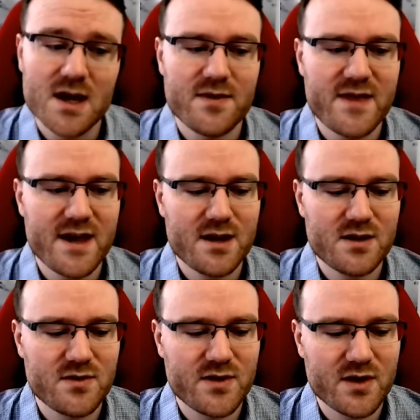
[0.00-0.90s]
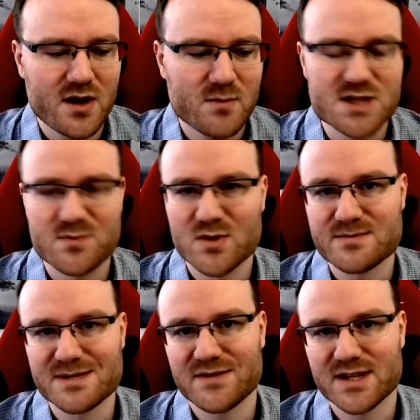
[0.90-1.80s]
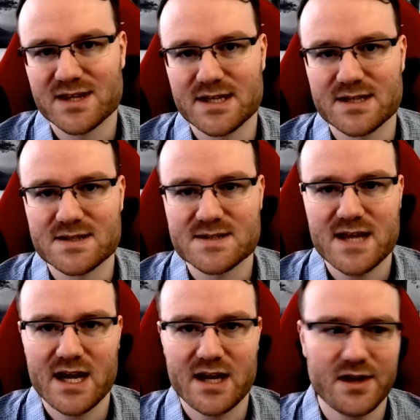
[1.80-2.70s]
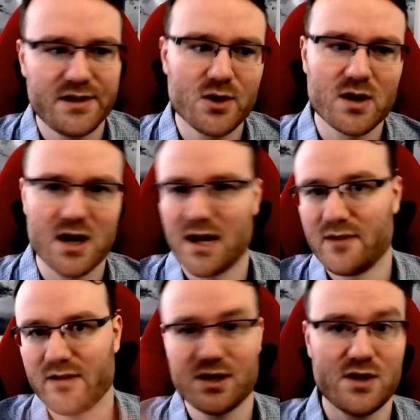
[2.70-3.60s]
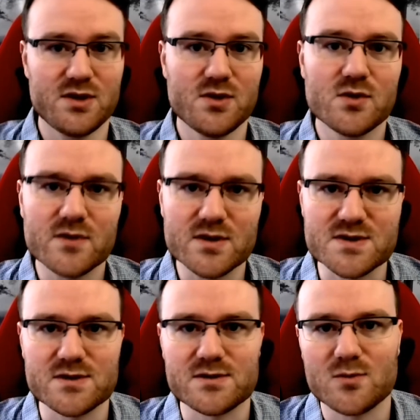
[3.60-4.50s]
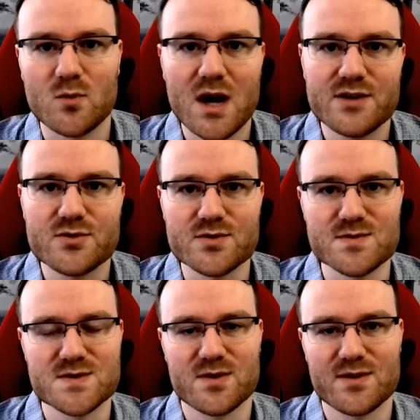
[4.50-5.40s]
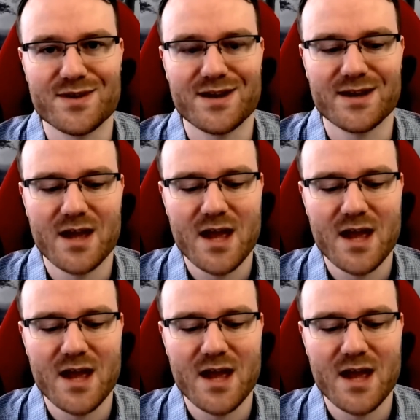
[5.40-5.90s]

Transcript: then there are much more specific things that are kind of like a universal wide truth sort of thing.